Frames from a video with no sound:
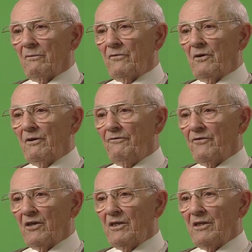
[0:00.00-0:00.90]
very
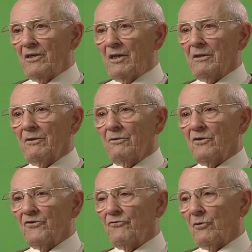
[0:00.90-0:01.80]
fine
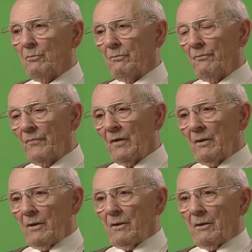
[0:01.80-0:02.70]
doctors from
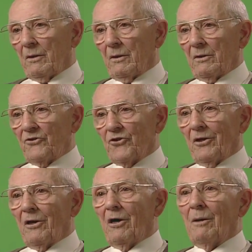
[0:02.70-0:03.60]

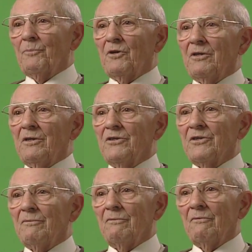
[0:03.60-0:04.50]
Johns Hopkins
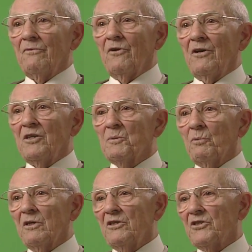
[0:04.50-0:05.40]
and various
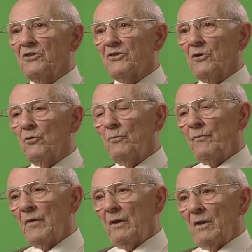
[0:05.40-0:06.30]
places. So
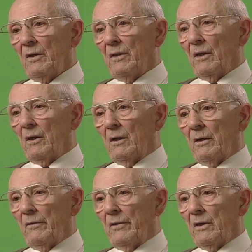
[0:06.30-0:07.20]

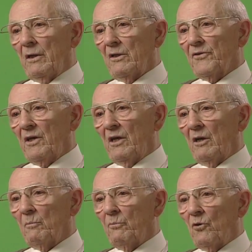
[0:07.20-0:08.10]
the health
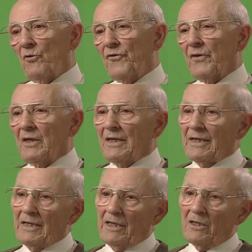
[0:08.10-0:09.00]
care, both
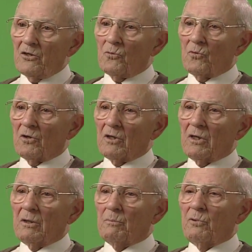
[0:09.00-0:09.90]
in the
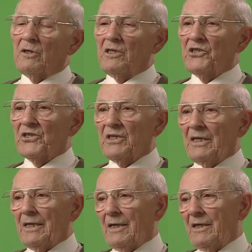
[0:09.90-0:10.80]
workplace
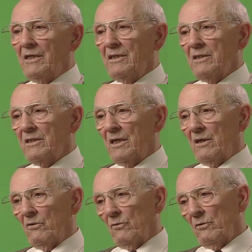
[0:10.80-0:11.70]
and in
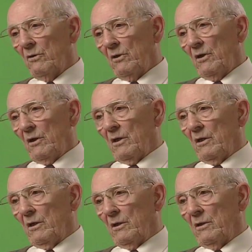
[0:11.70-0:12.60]
town,
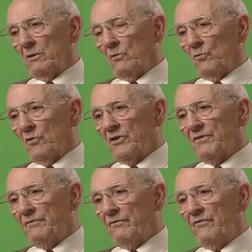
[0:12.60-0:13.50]
was
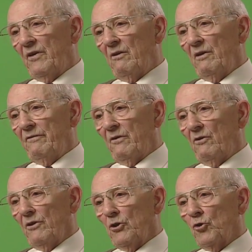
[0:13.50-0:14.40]
very,
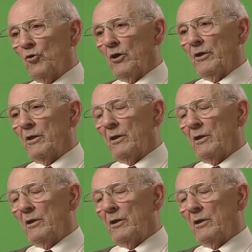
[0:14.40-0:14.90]
very good.